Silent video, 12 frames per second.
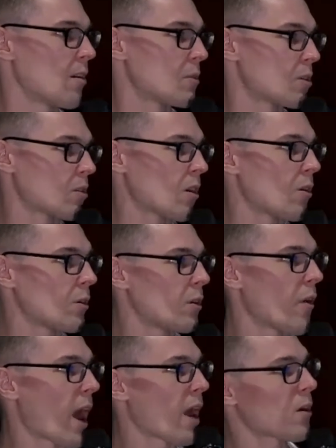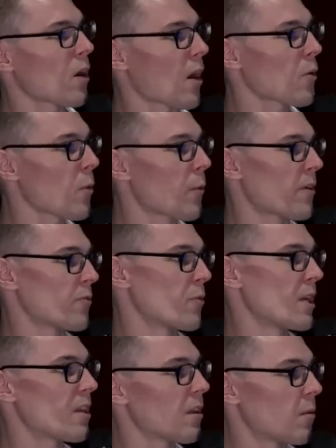So how do
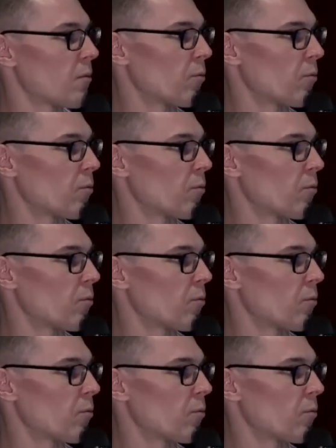we